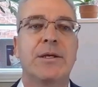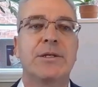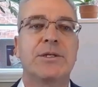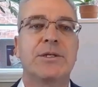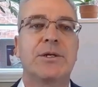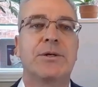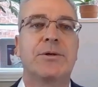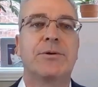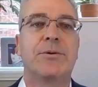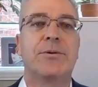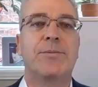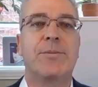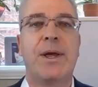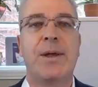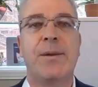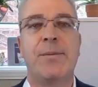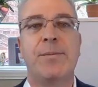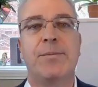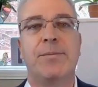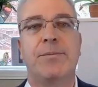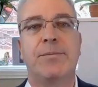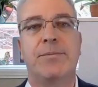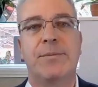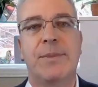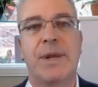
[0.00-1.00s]
So
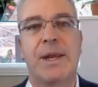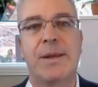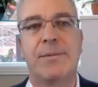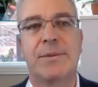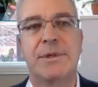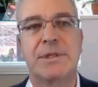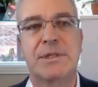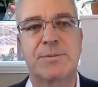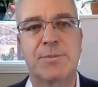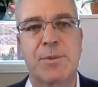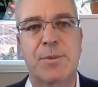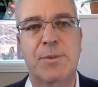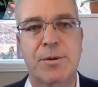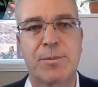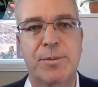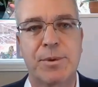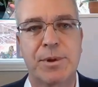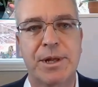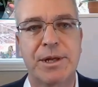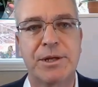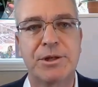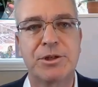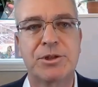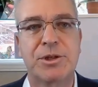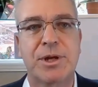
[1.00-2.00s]
my name is Marc
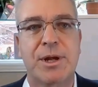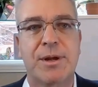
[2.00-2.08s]
Belaiche.